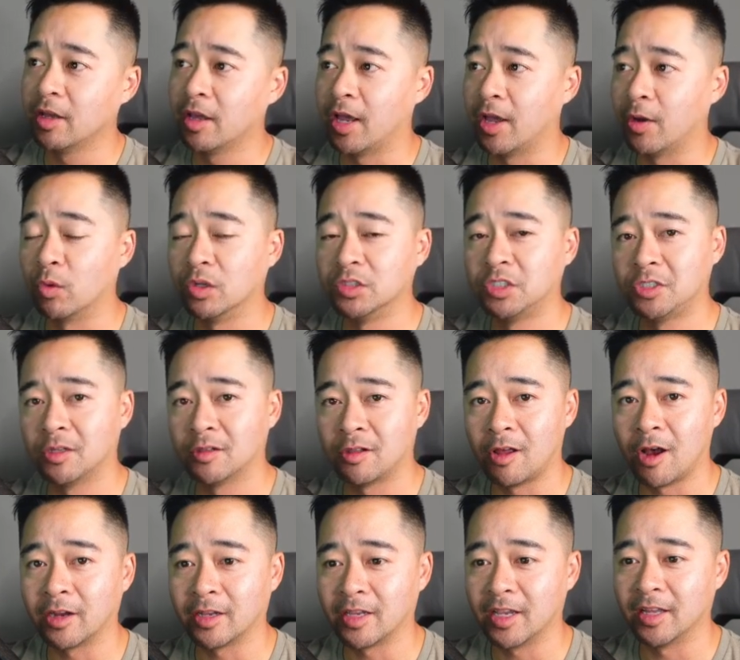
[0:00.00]
And once you
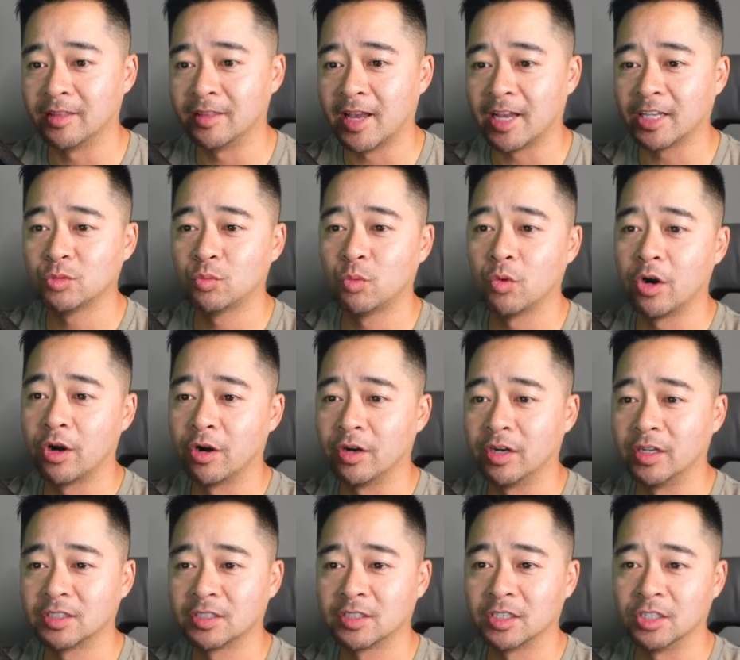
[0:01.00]
log in, that's where
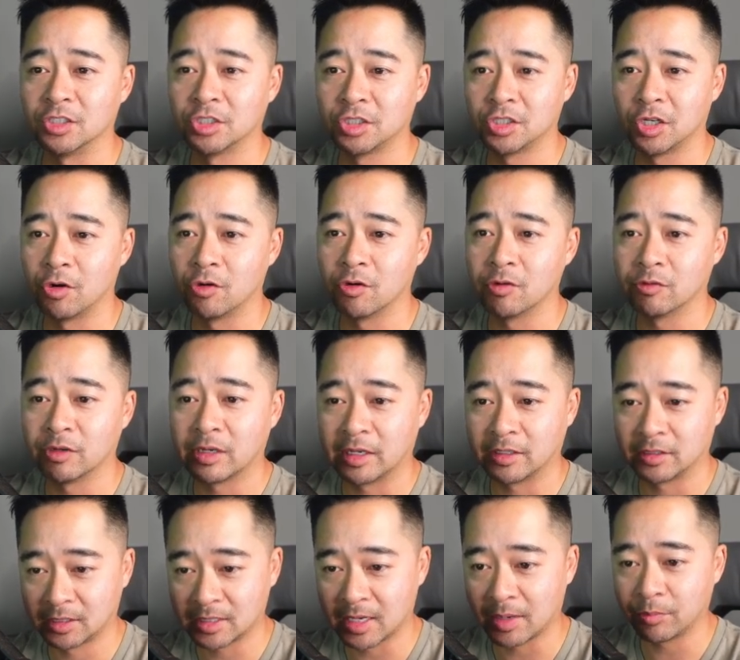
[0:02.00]
it's going to show
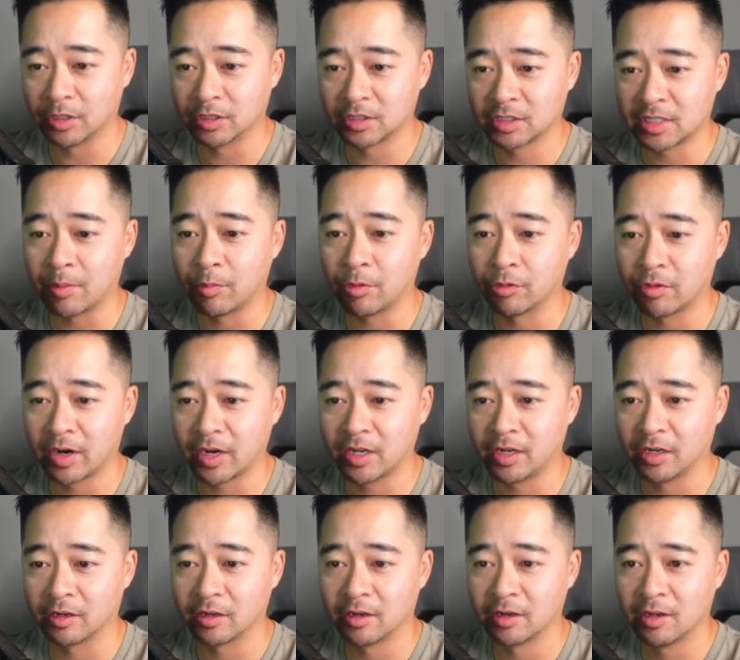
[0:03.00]
a sample right
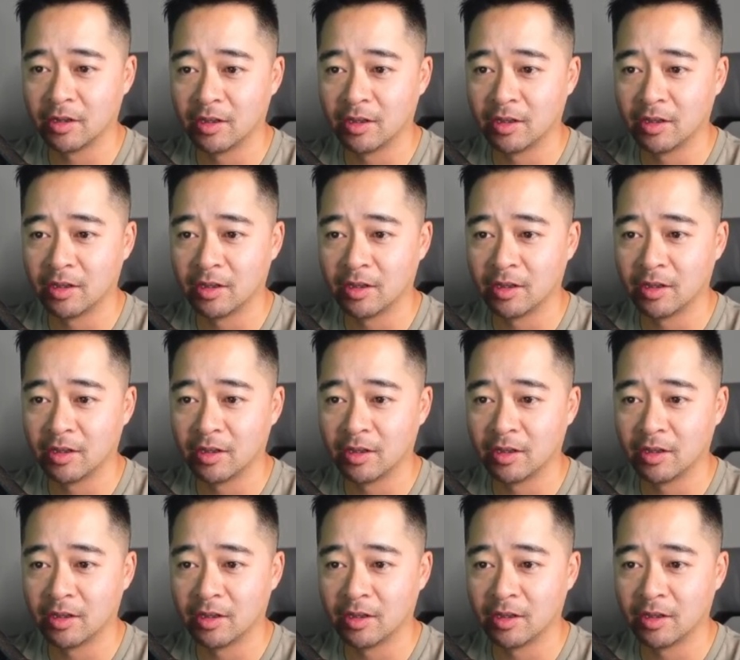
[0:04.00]
here.